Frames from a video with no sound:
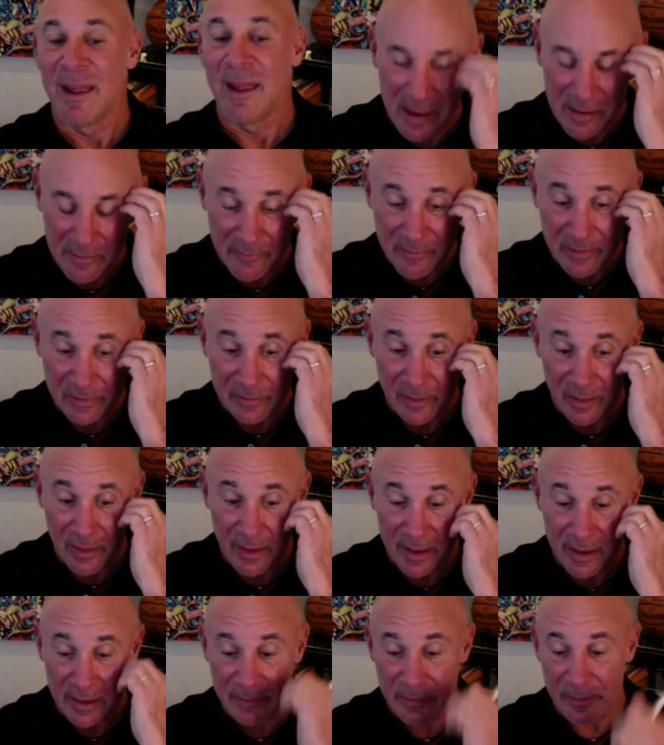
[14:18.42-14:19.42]

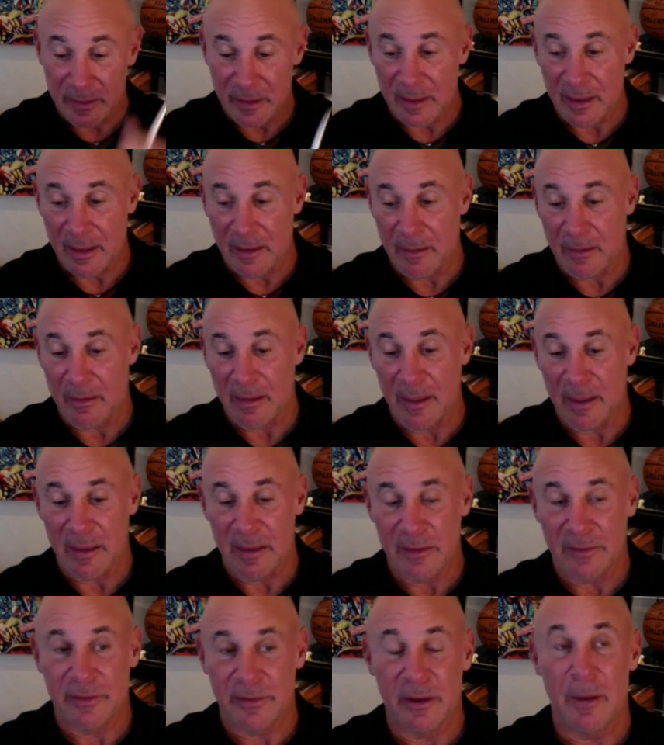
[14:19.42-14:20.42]
Invisalign
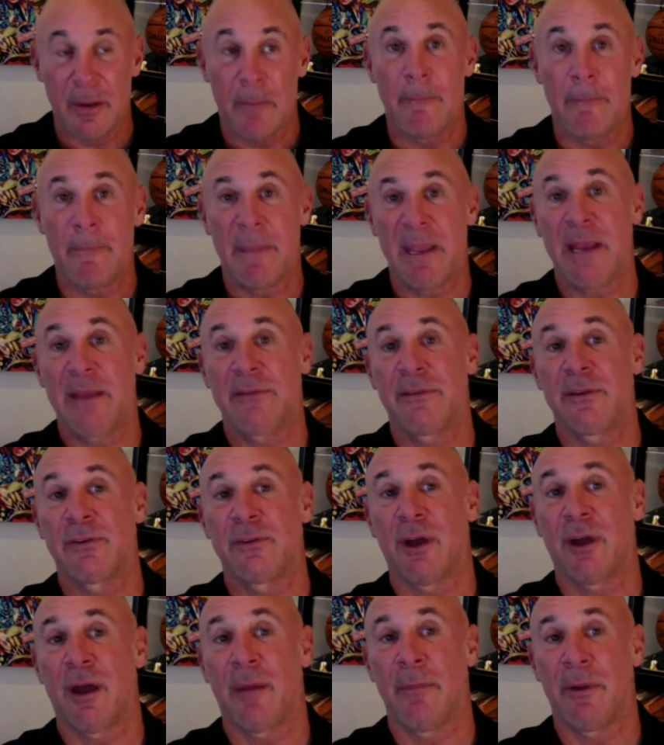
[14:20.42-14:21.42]
has done an amazing
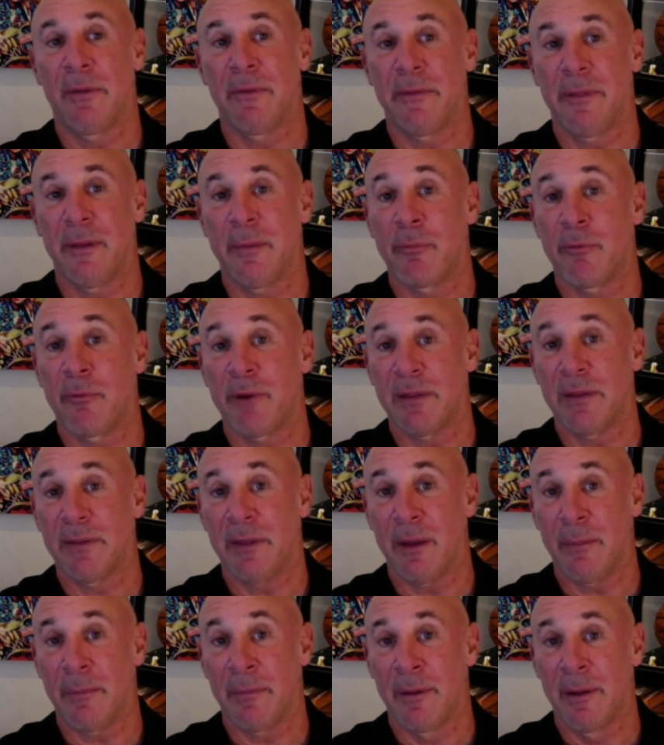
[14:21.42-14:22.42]
job building their brand
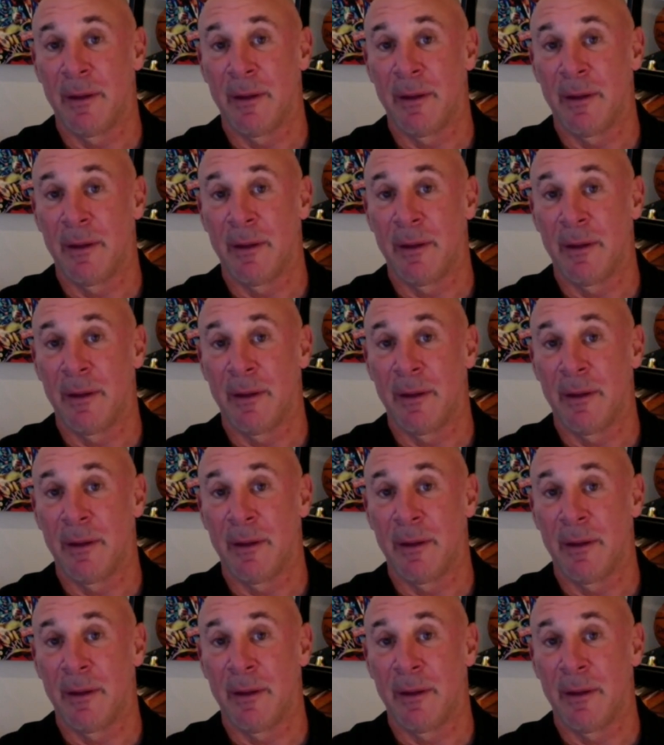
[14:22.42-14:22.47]
up.